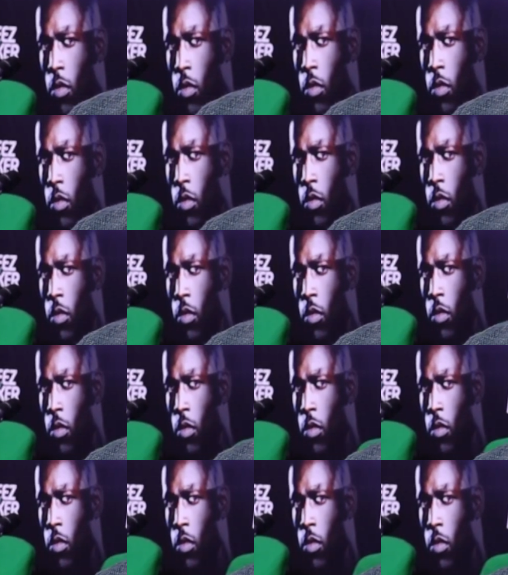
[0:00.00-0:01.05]

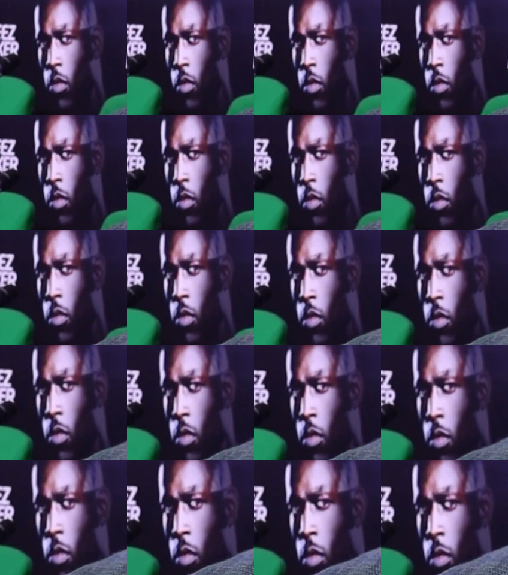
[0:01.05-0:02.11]

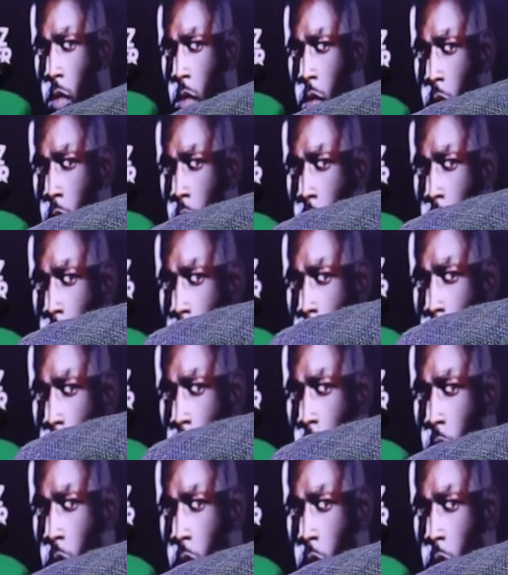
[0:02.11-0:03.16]
No words are spoken by the person on screen.